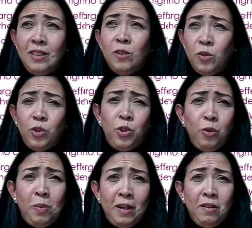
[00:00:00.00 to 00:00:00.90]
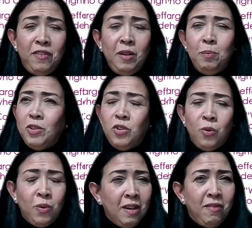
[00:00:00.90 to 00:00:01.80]
the true benefit, but
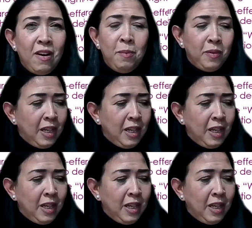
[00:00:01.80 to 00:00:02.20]
don't give up.